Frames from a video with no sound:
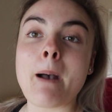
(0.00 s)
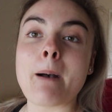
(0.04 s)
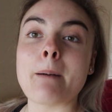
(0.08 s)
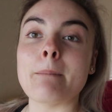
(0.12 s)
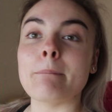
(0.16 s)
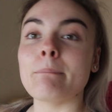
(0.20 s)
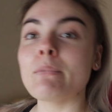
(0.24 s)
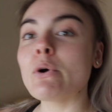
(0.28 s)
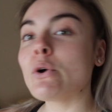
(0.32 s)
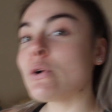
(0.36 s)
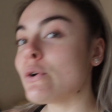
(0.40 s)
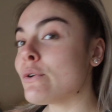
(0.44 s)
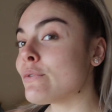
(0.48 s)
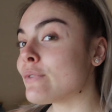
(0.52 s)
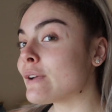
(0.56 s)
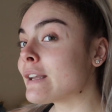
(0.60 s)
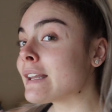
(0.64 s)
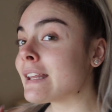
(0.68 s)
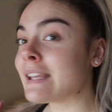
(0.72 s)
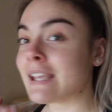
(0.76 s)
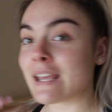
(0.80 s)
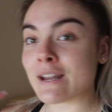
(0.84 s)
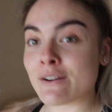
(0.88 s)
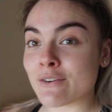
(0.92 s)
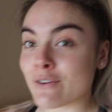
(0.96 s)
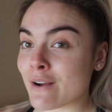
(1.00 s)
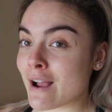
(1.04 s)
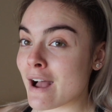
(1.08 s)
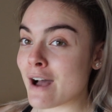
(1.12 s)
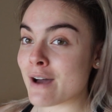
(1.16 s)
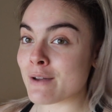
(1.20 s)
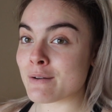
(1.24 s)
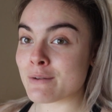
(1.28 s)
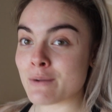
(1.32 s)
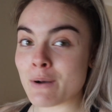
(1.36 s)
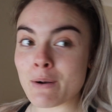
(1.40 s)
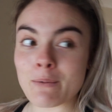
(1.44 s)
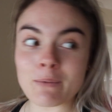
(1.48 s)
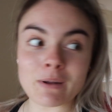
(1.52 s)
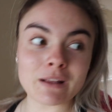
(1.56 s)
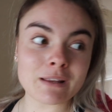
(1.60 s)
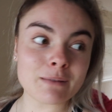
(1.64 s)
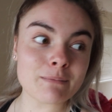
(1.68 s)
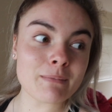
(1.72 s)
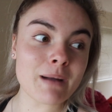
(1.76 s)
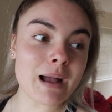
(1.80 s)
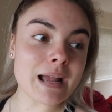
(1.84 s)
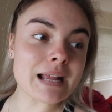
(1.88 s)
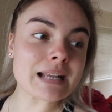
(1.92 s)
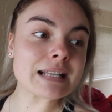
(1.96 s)
move and get around with
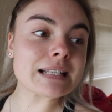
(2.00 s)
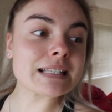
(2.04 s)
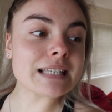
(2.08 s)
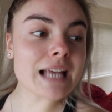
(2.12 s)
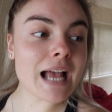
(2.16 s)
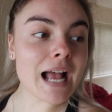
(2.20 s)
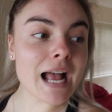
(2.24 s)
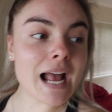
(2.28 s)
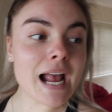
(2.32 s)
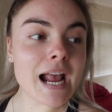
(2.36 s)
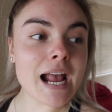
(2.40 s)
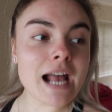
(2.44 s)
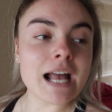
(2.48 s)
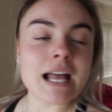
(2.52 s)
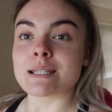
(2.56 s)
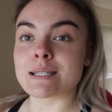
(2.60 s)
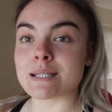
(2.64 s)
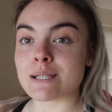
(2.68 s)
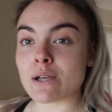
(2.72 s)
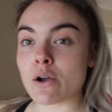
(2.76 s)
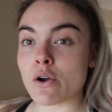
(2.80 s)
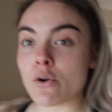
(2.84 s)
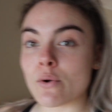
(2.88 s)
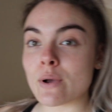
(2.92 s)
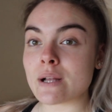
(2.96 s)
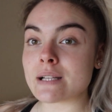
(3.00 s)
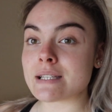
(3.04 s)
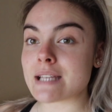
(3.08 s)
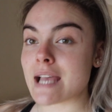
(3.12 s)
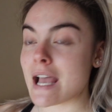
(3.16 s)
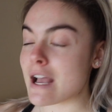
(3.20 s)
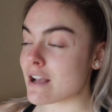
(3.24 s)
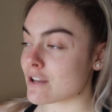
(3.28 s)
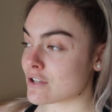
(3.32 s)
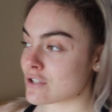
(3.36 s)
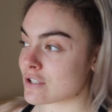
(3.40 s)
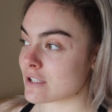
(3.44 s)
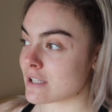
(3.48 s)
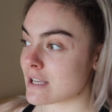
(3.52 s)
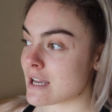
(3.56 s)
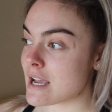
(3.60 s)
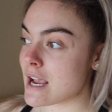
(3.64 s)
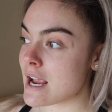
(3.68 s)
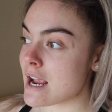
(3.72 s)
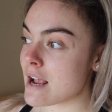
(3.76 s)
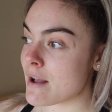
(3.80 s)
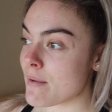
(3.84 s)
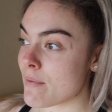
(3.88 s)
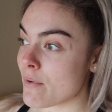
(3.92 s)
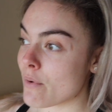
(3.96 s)
my day. So it's
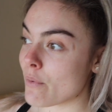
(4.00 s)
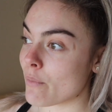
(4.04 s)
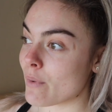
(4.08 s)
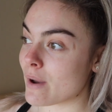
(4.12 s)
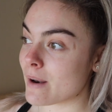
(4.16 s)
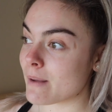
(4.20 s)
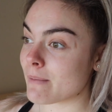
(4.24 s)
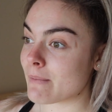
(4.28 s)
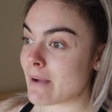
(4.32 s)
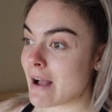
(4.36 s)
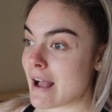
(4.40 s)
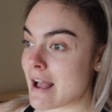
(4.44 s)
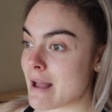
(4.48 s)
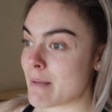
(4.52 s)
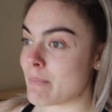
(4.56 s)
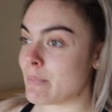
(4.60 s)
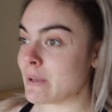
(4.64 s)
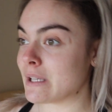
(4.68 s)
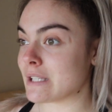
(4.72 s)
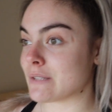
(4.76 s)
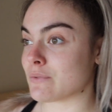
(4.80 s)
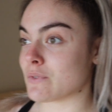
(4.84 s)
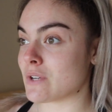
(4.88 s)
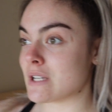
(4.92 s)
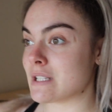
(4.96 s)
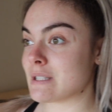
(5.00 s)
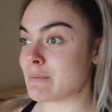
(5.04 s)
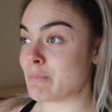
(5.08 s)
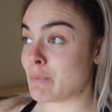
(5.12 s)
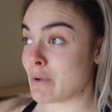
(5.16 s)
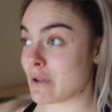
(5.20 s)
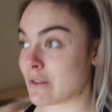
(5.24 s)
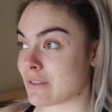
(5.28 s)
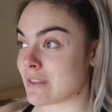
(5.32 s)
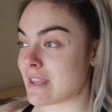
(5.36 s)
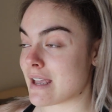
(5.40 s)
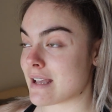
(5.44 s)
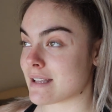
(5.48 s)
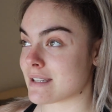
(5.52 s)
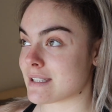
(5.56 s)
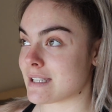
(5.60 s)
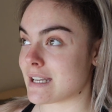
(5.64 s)
actually one of my best friend's birthdays